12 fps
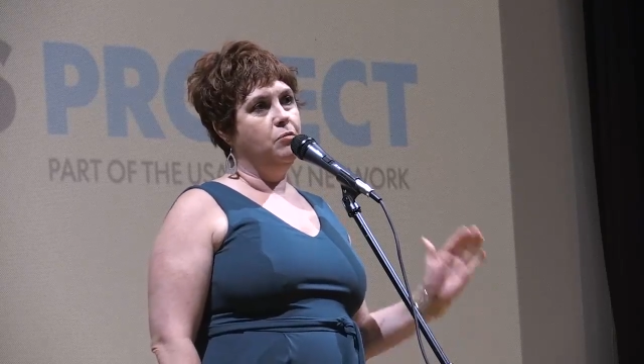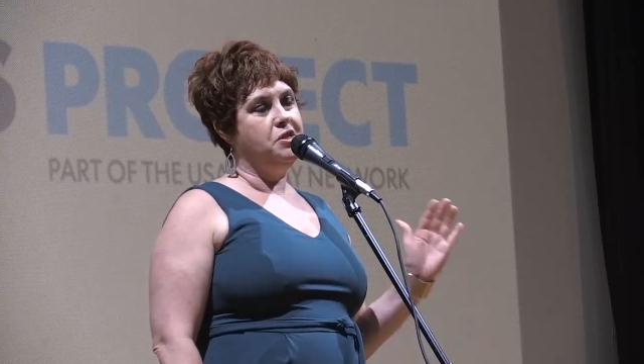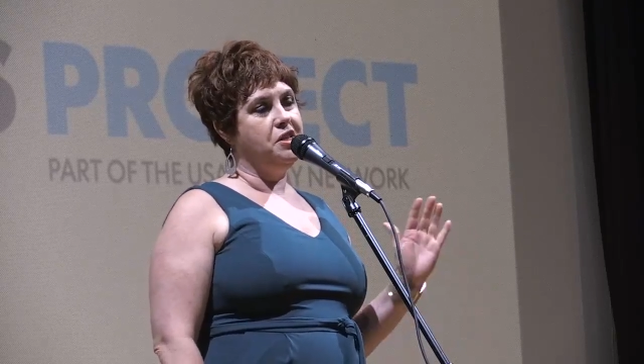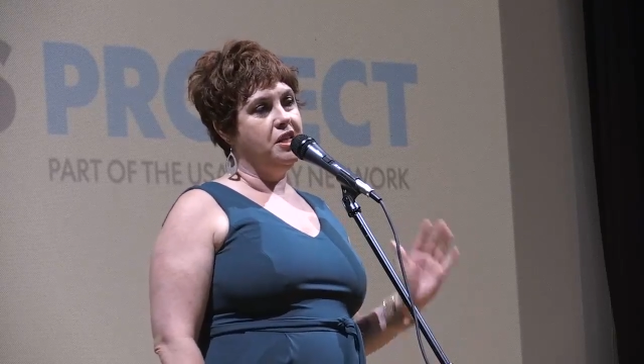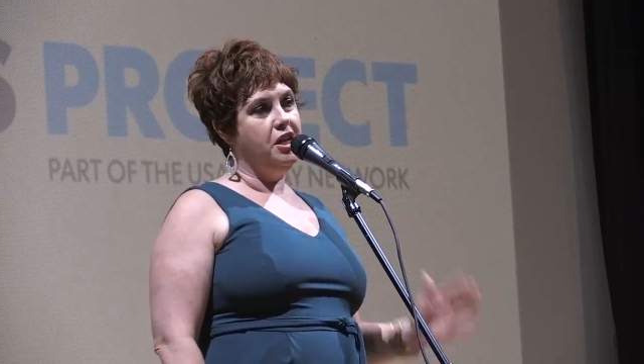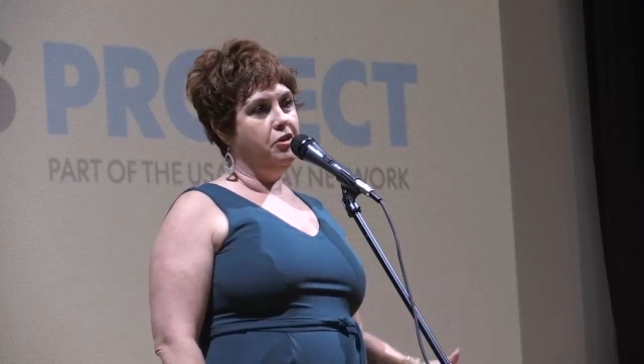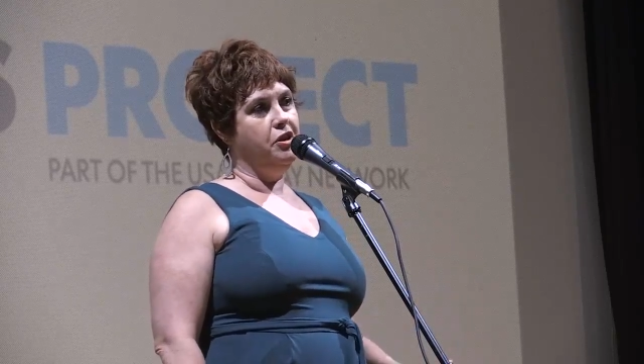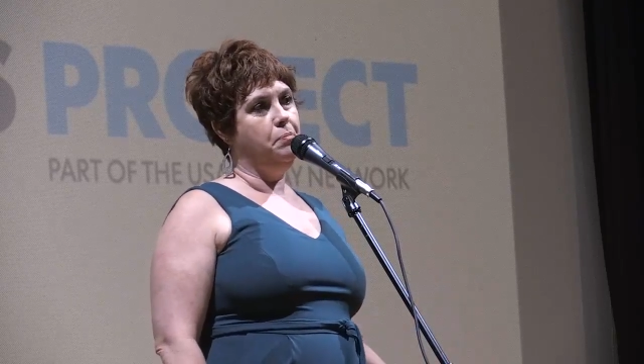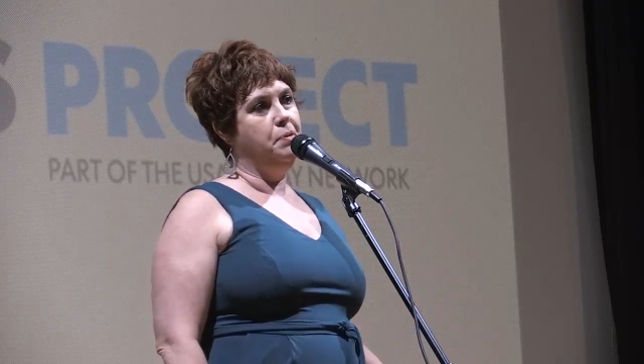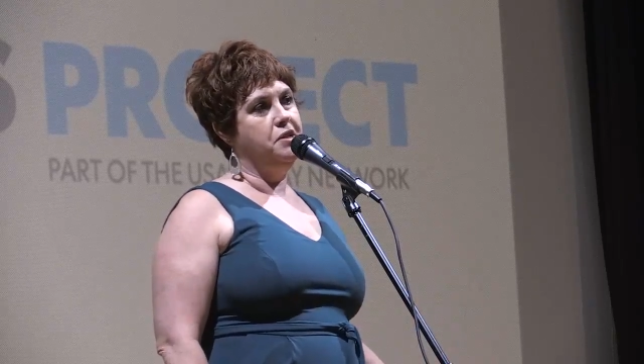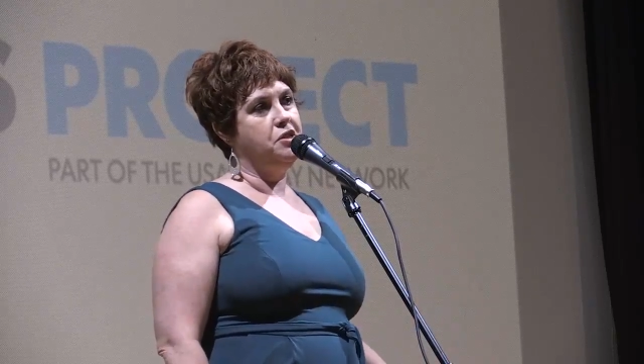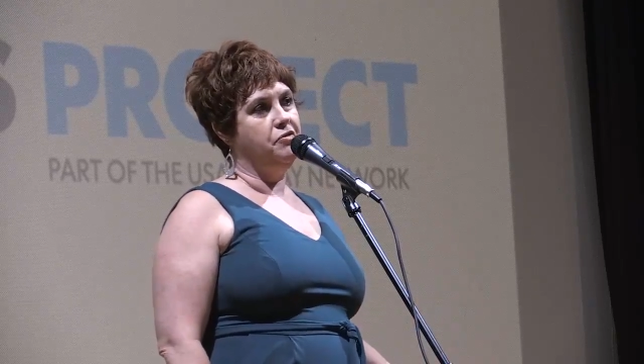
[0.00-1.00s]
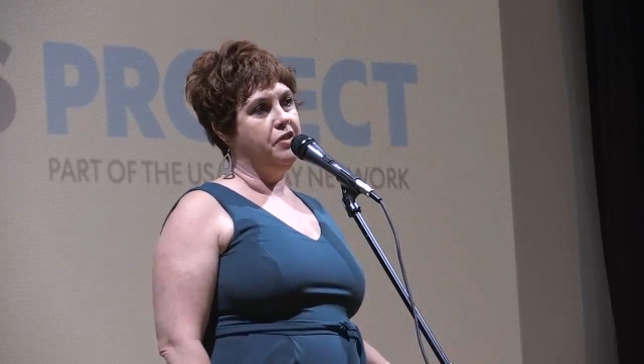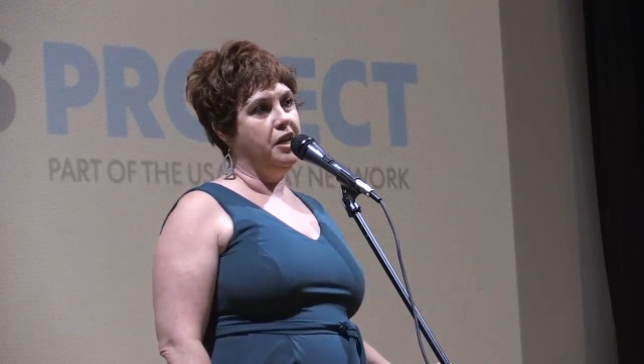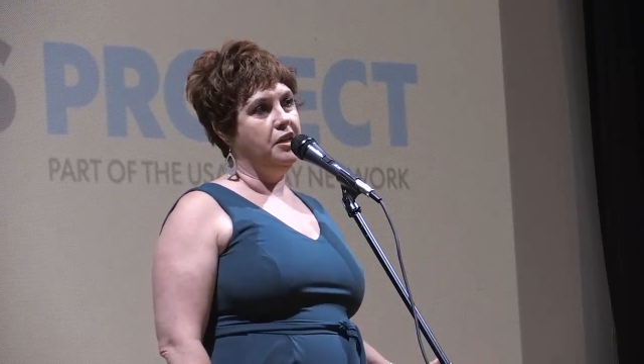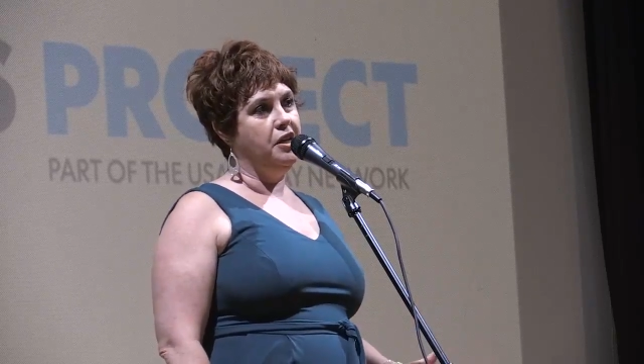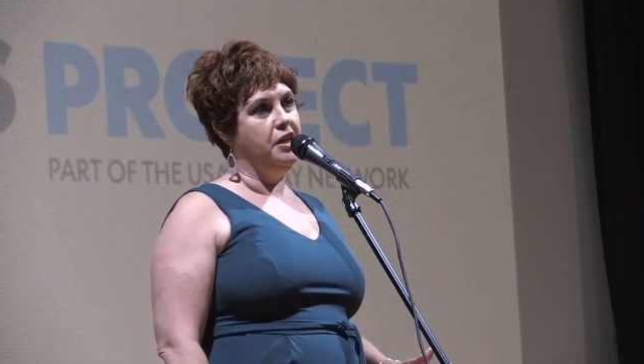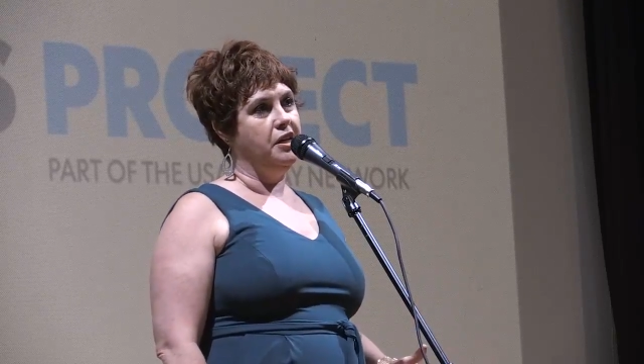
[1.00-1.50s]
was in Erie,
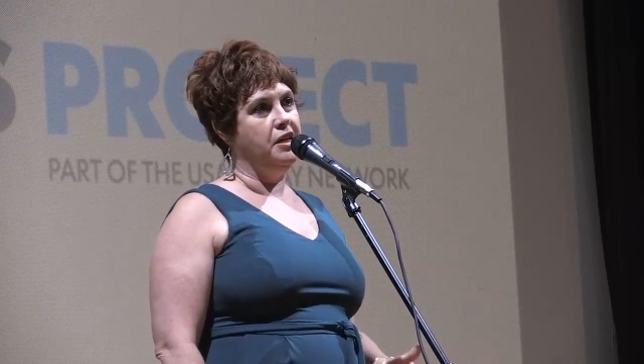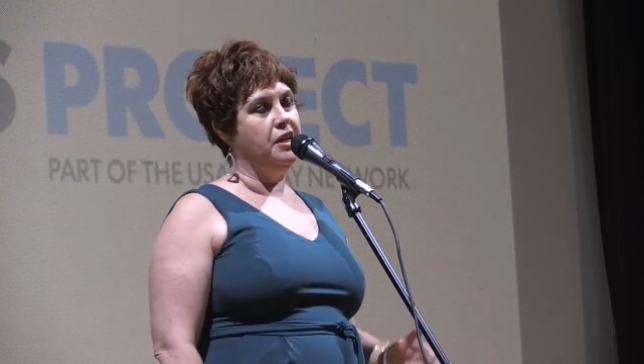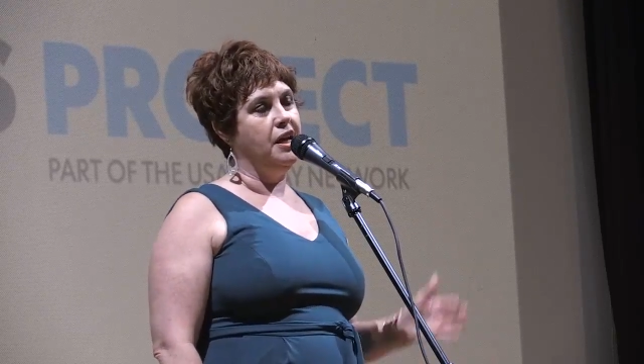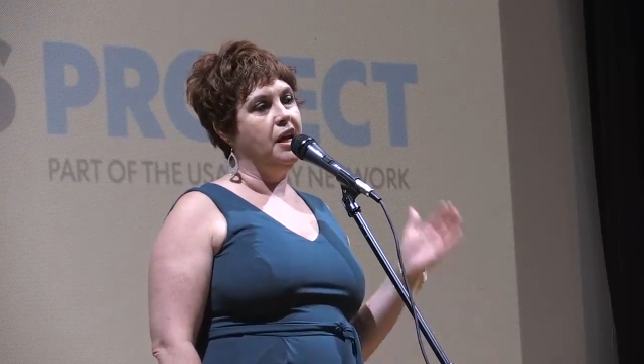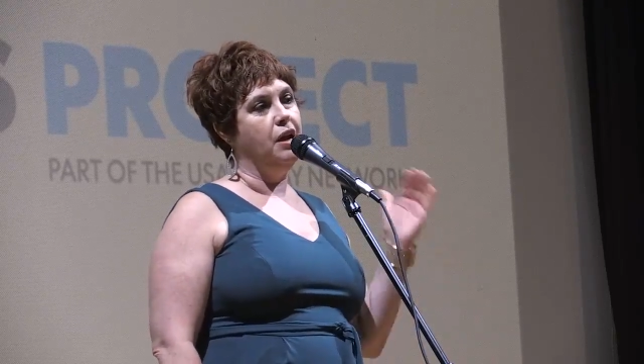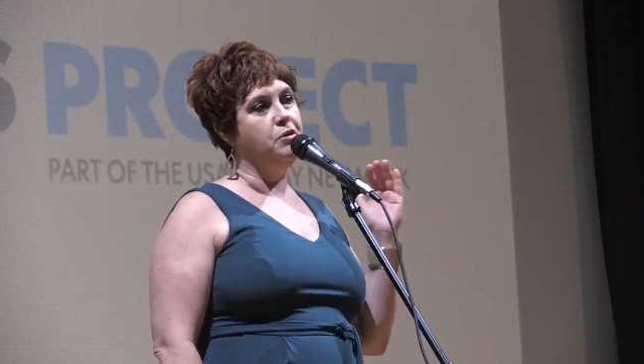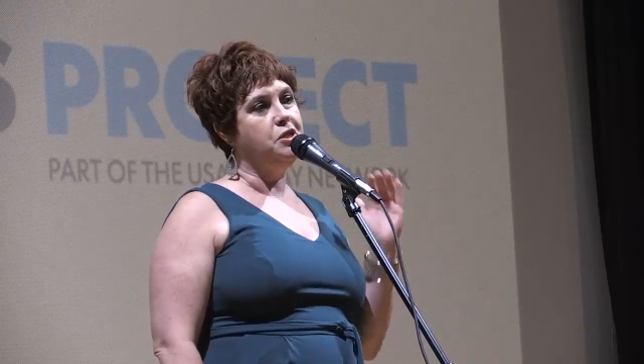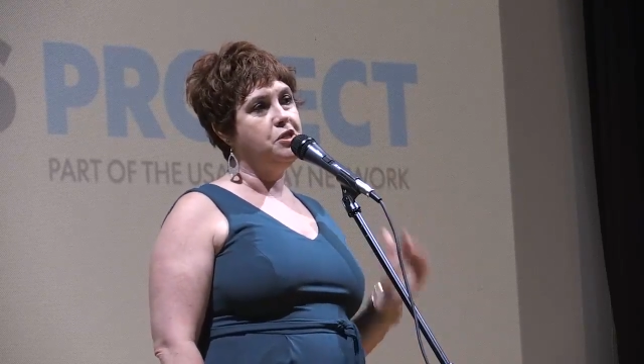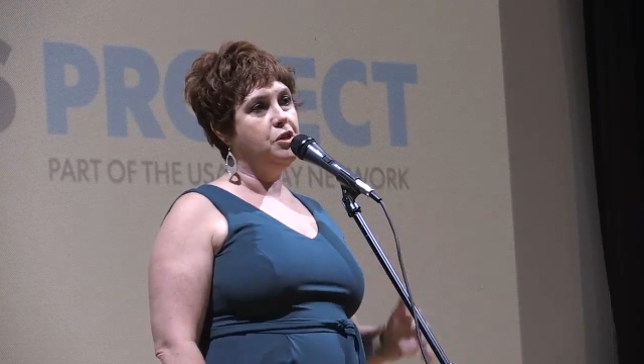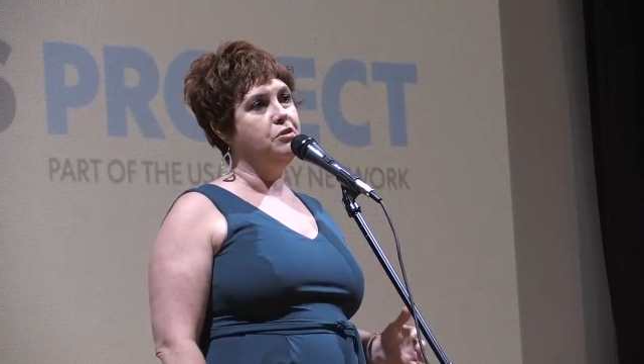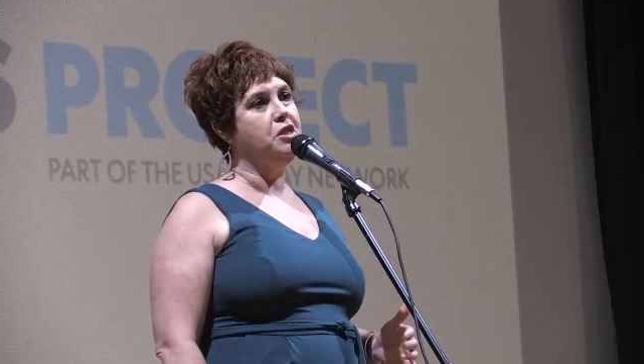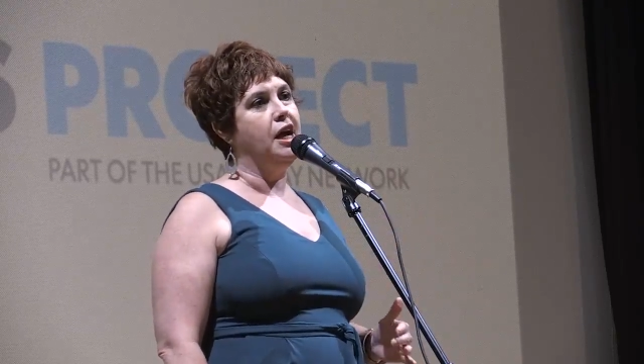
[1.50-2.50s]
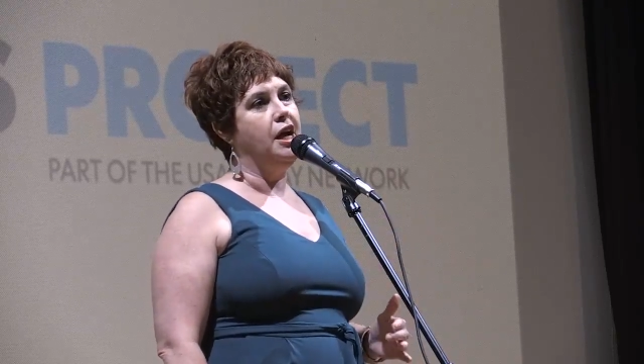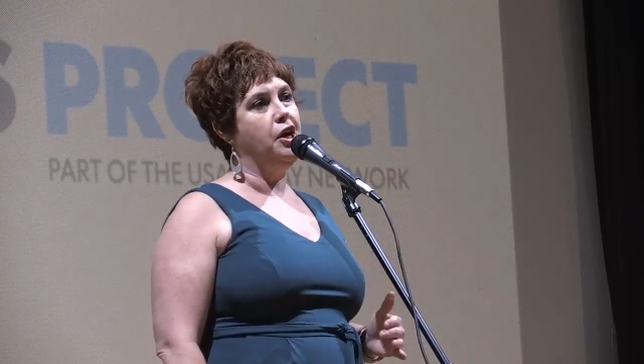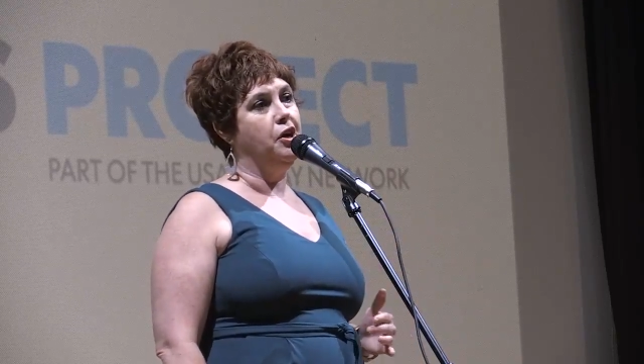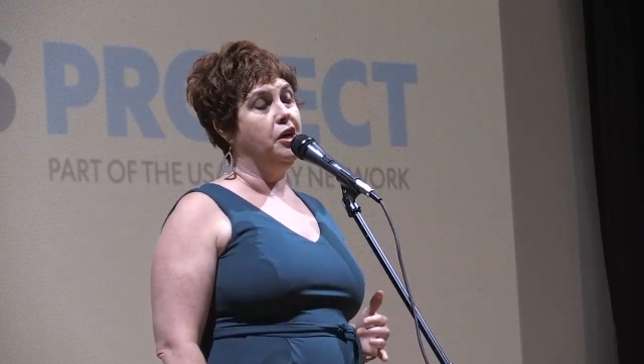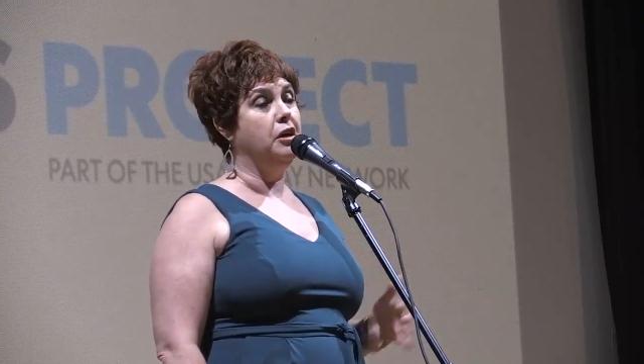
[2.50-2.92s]
Pennsylvania, and I was so tired,